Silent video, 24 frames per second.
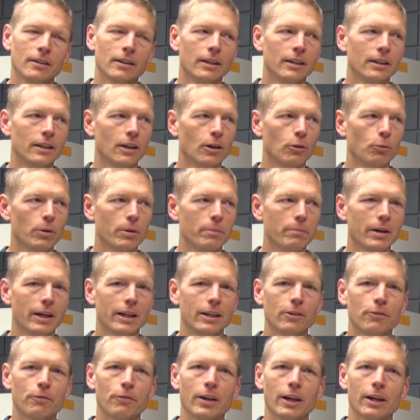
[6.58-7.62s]
And we
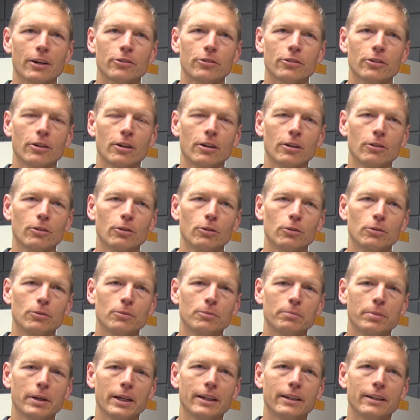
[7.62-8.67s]
manufacture our own
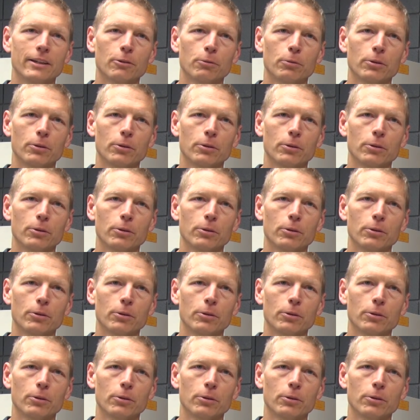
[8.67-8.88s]
paint here.